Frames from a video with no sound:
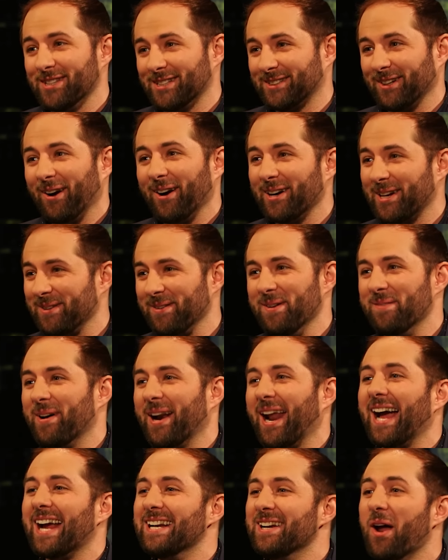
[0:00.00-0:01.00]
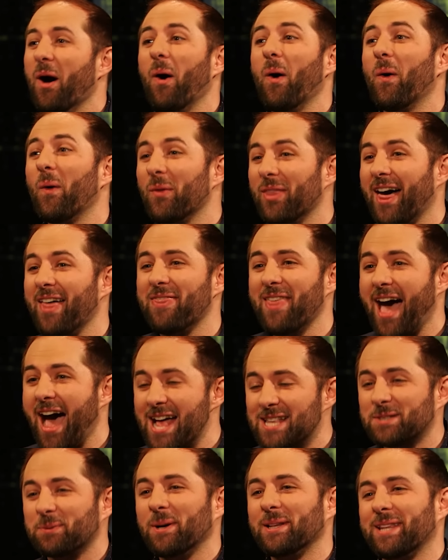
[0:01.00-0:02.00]
this argument, but I know
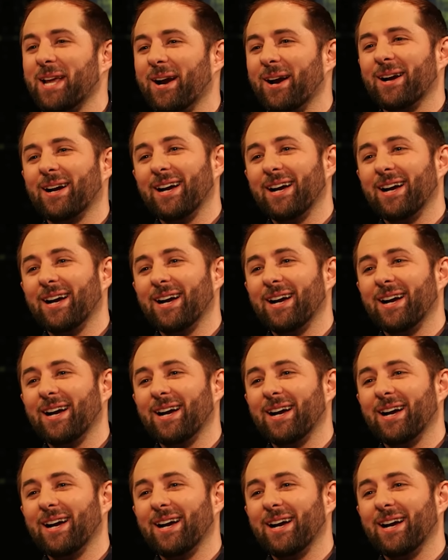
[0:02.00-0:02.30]
that's what they're